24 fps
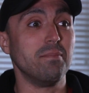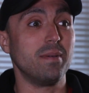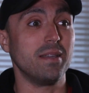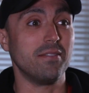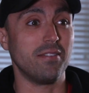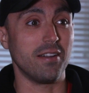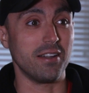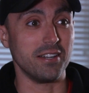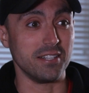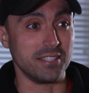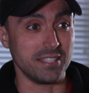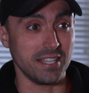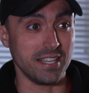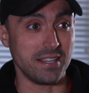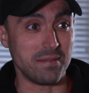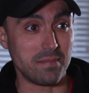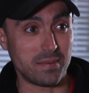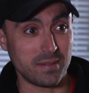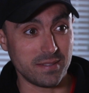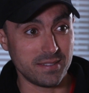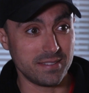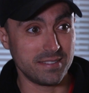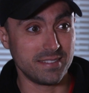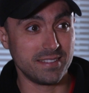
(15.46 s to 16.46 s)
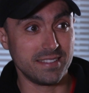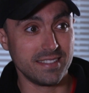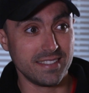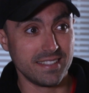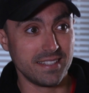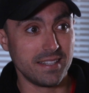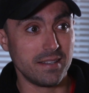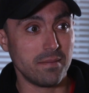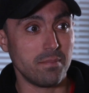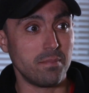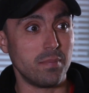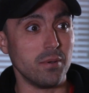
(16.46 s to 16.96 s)
can be very deep.
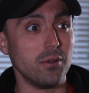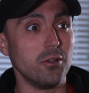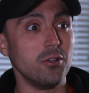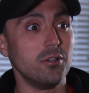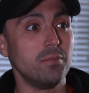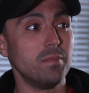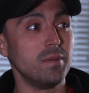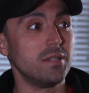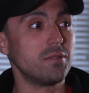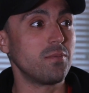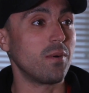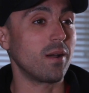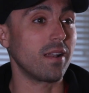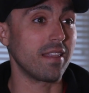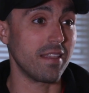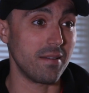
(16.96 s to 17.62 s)
Boom is